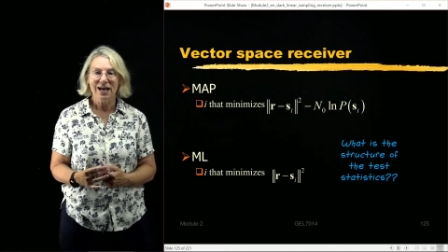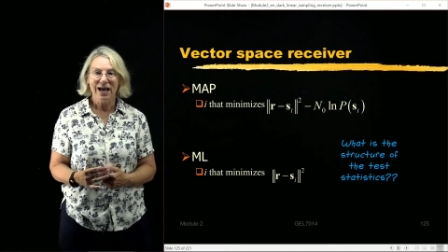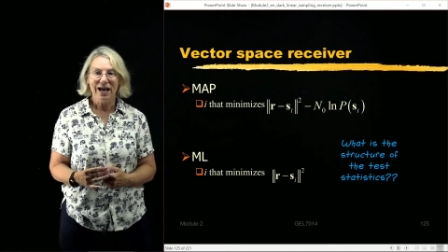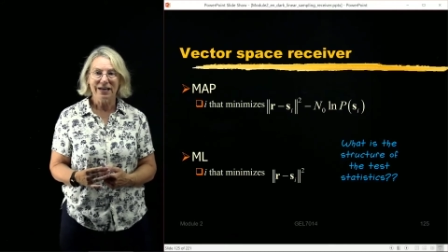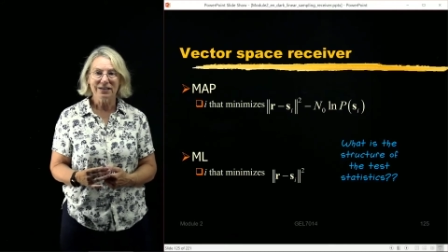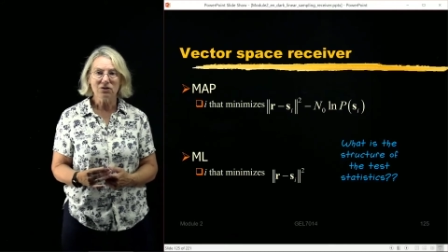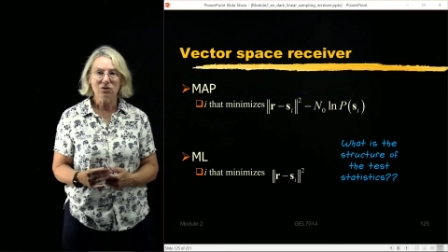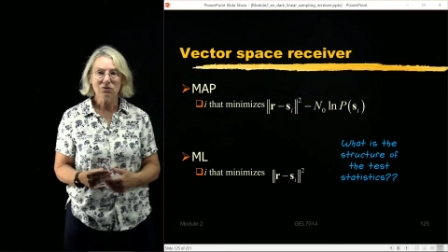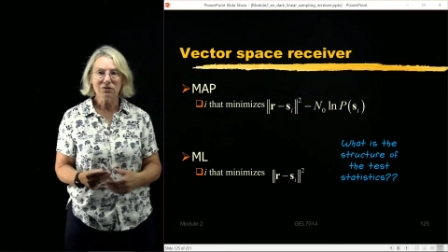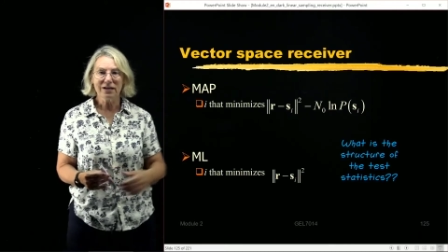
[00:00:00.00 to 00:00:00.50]

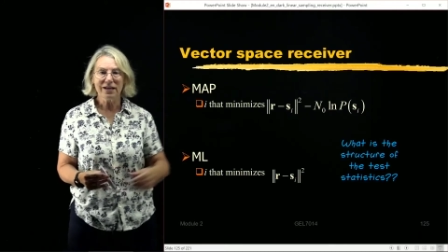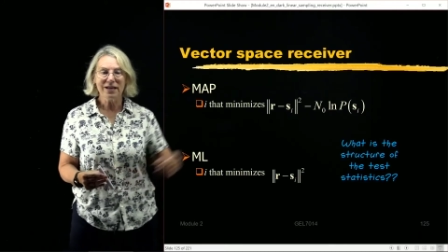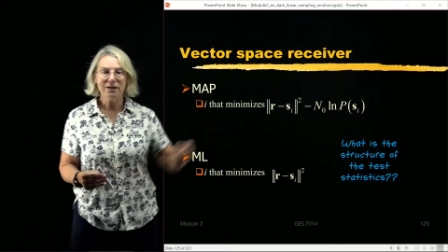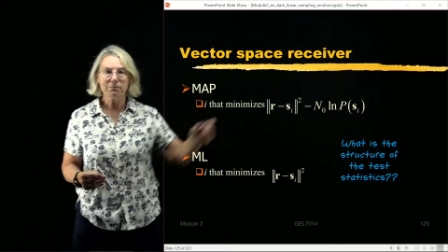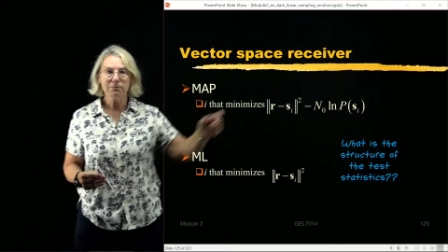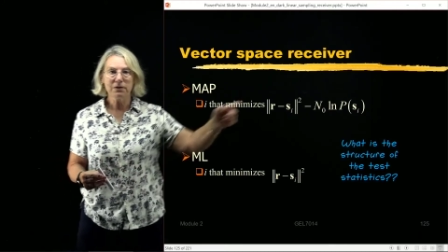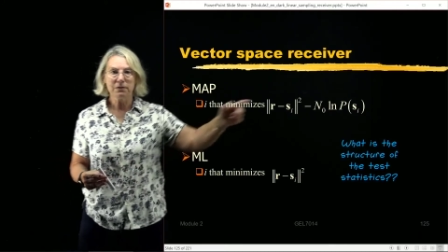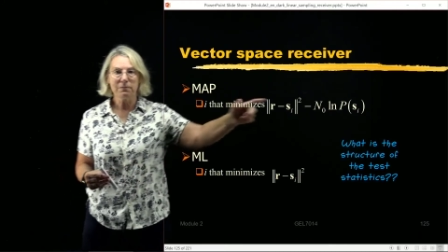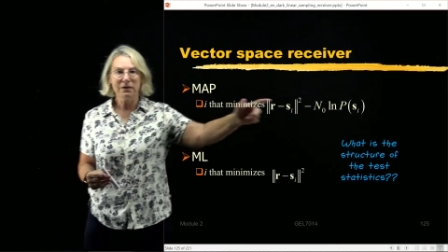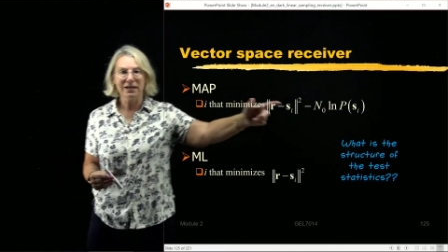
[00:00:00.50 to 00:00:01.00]

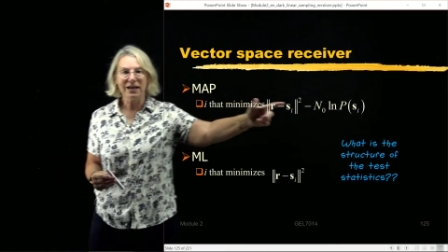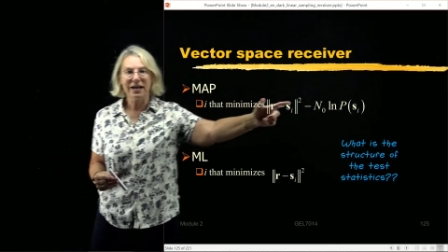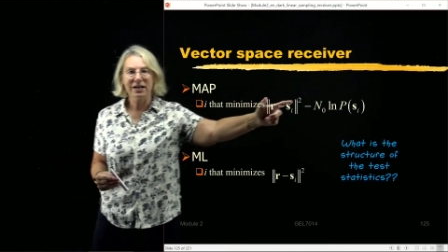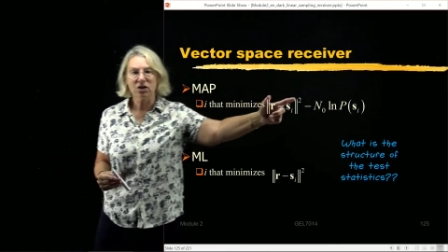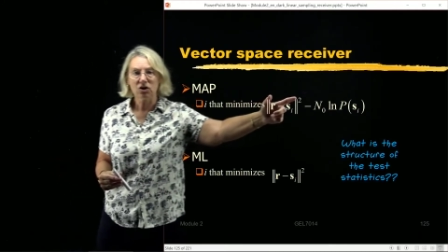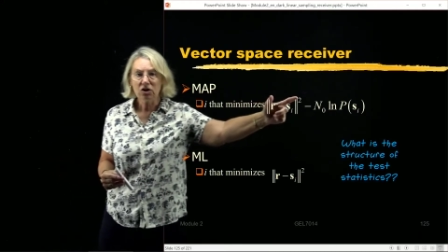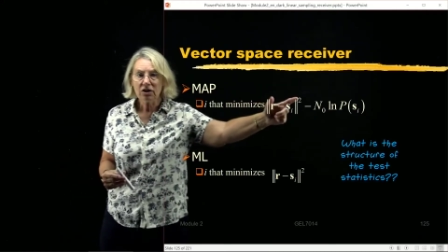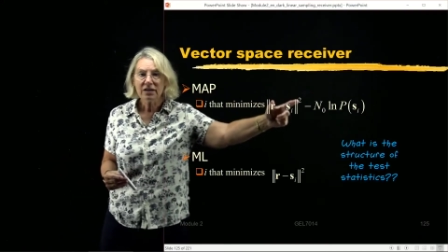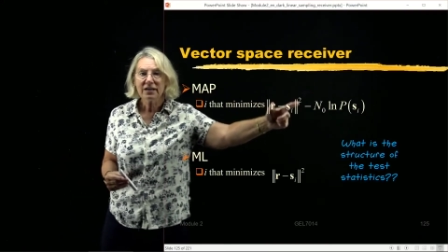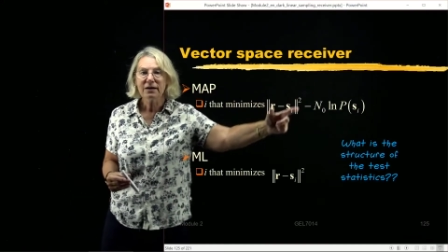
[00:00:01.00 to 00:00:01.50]
I
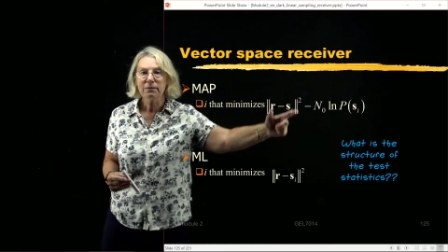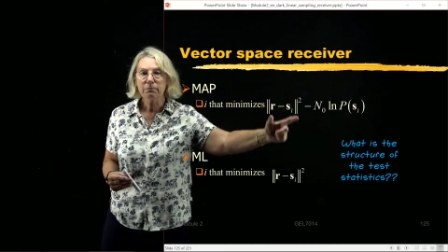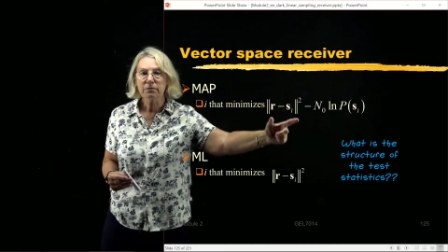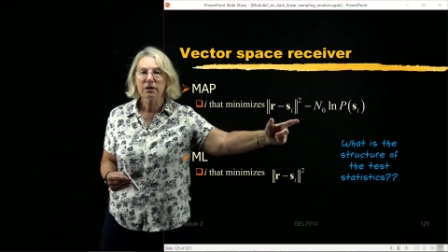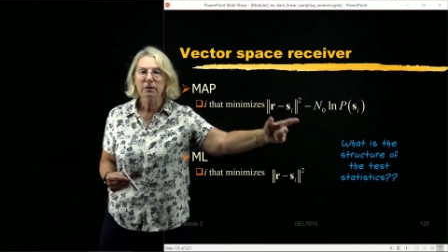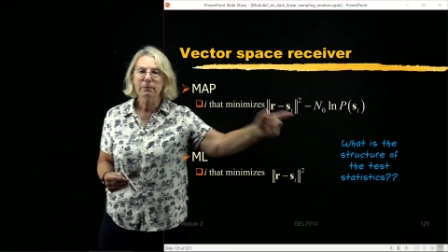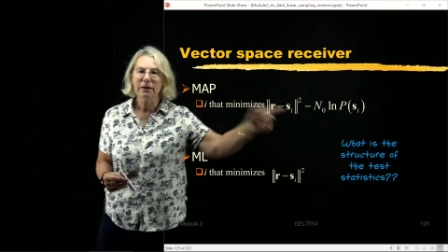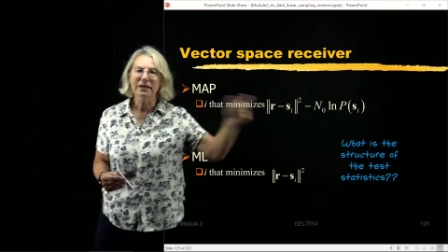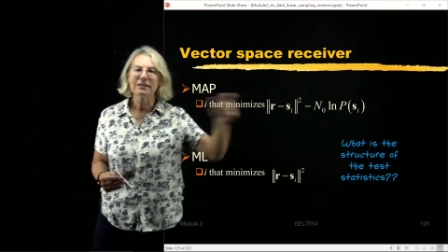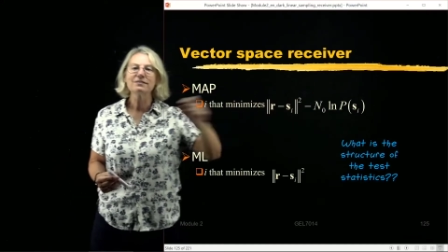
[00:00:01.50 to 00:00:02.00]
could
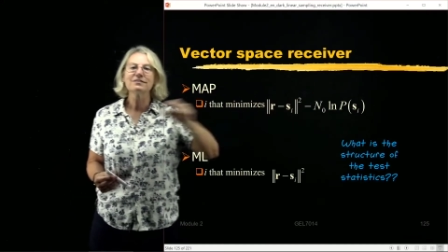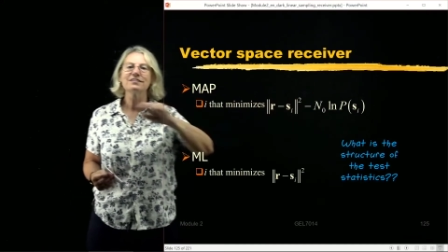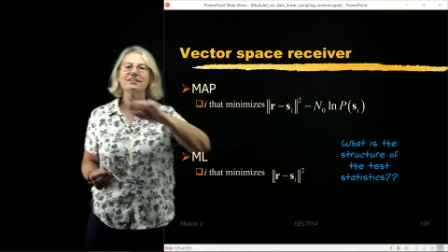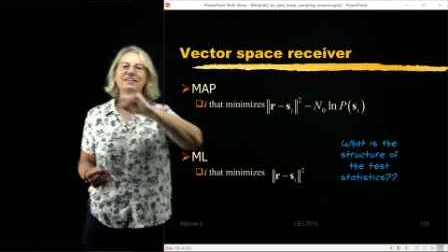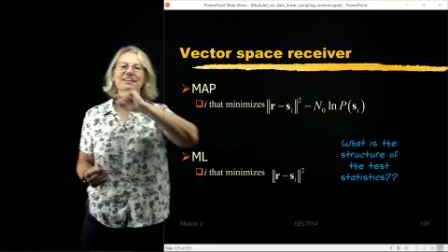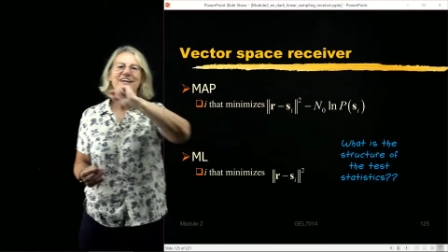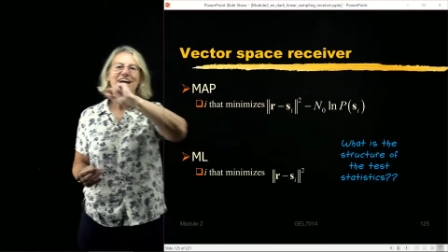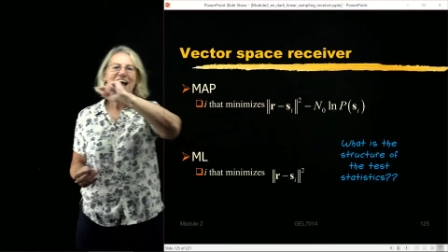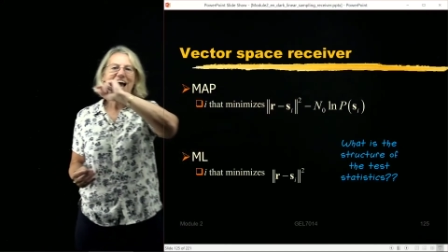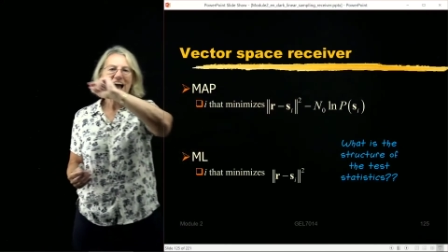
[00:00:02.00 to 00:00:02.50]
implement
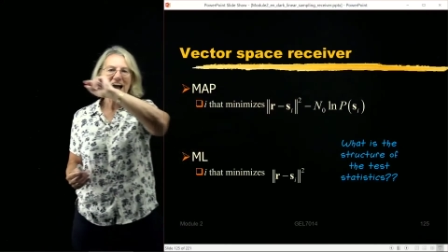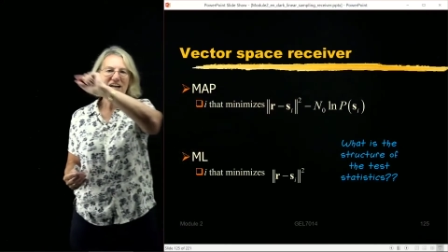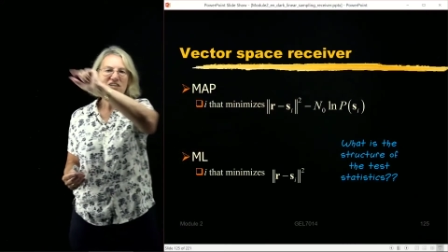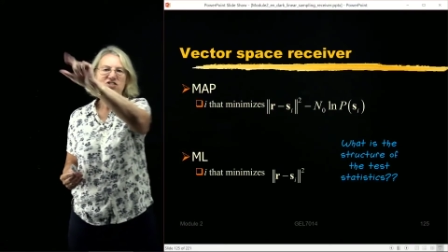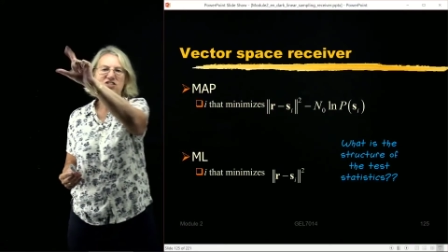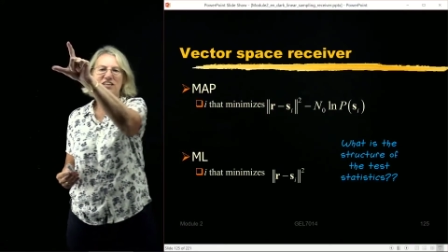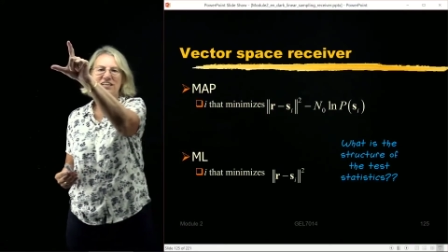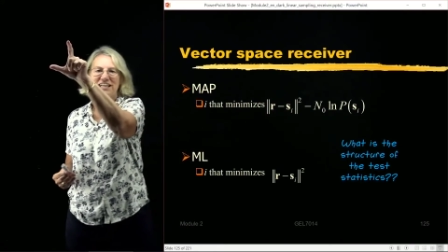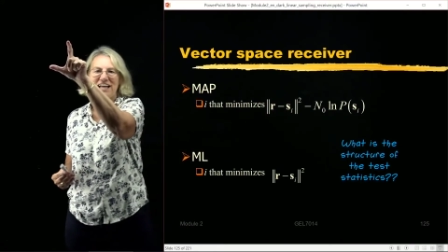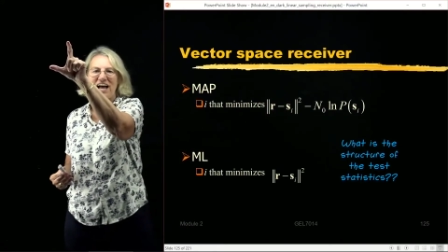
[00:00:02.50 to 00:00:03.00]

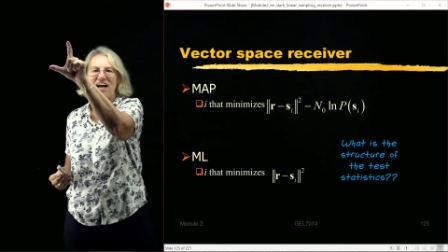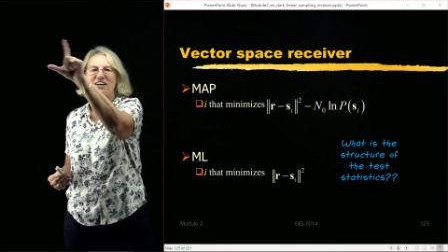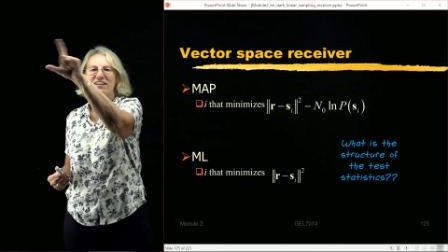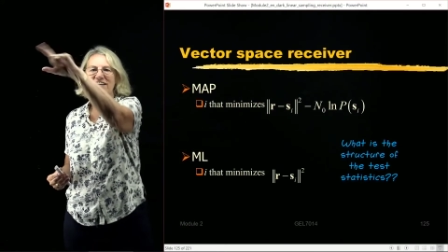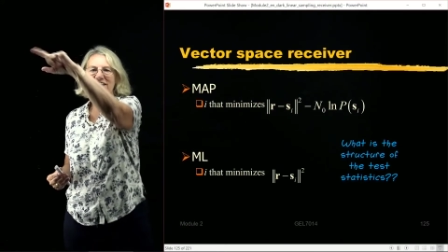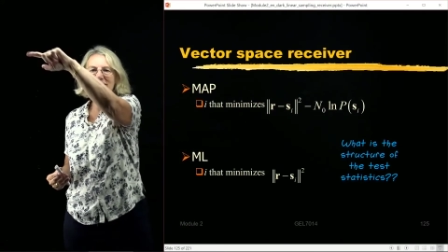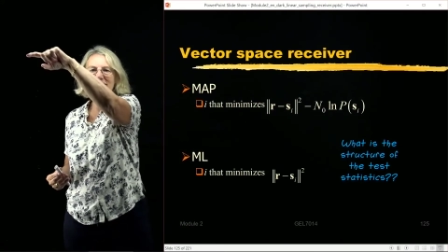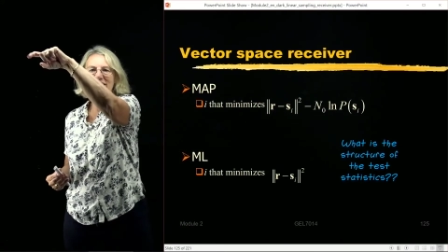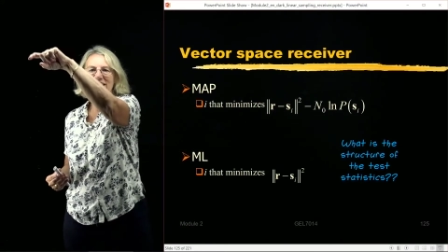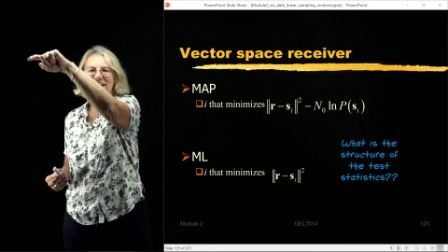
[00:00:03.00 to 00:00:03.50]
actually
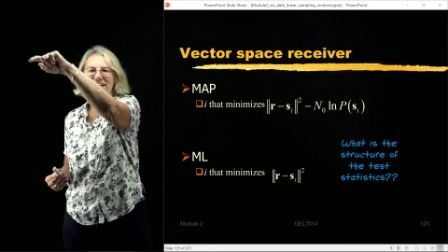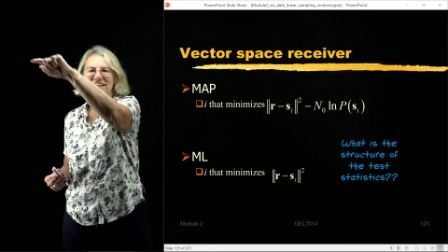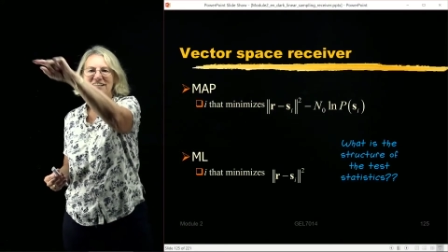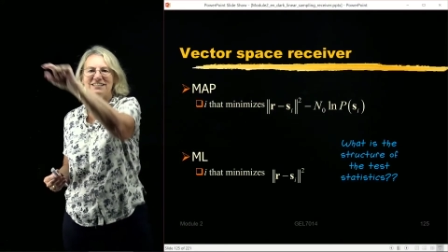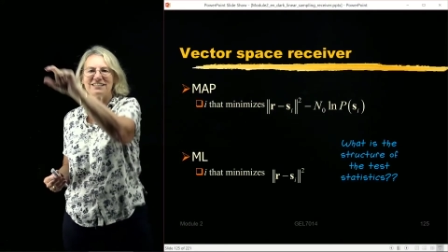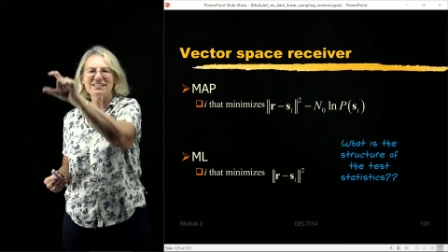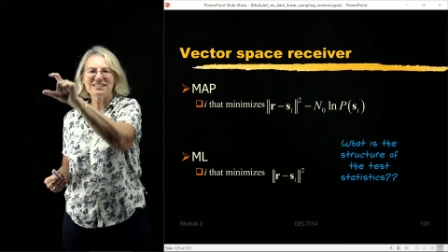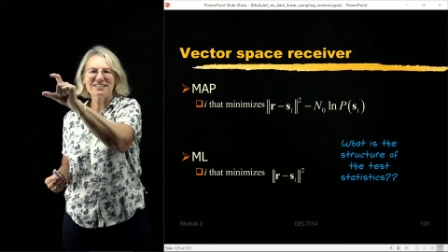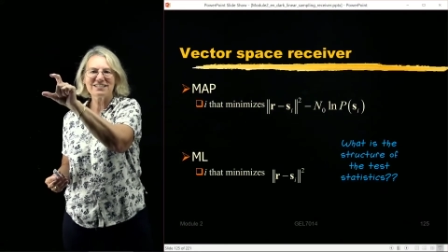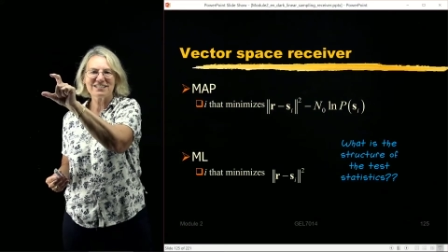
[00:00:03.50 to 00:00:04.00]
calculating
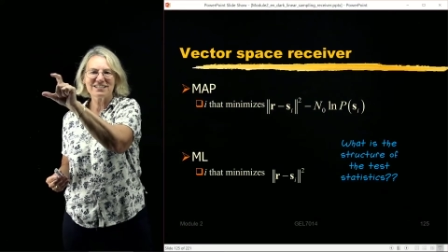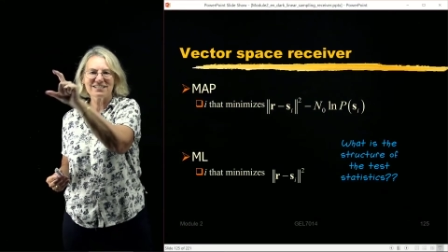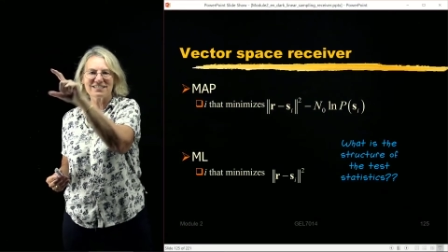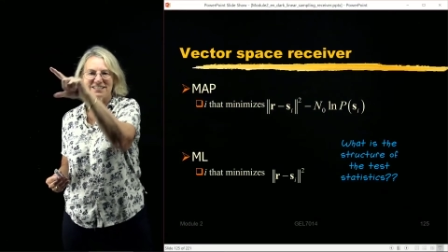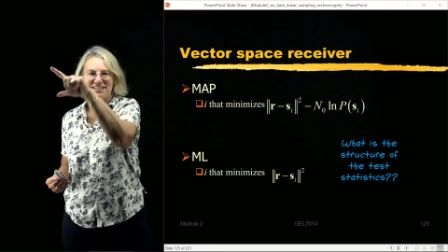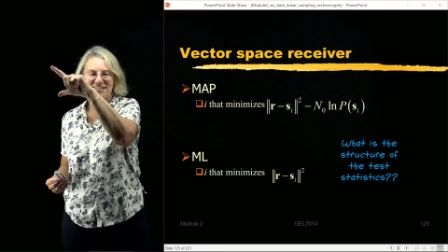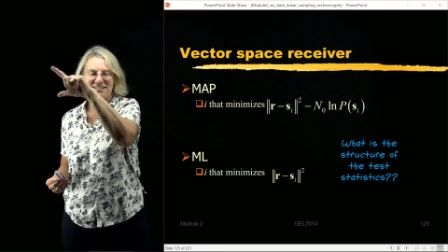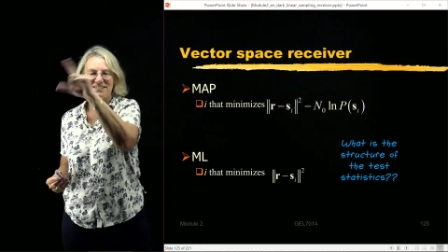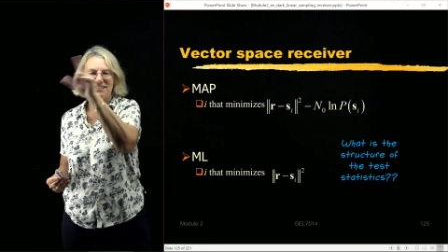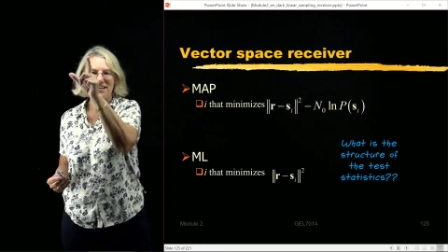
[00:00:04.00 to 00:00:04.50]

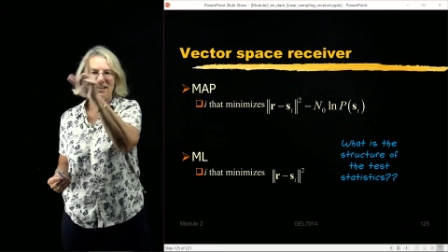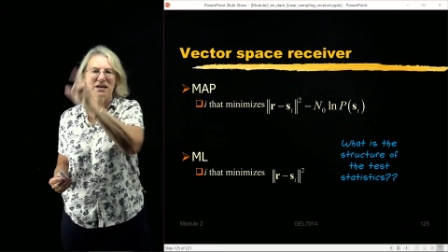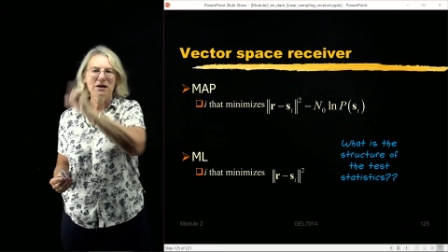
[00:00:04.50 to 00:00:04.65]
distances,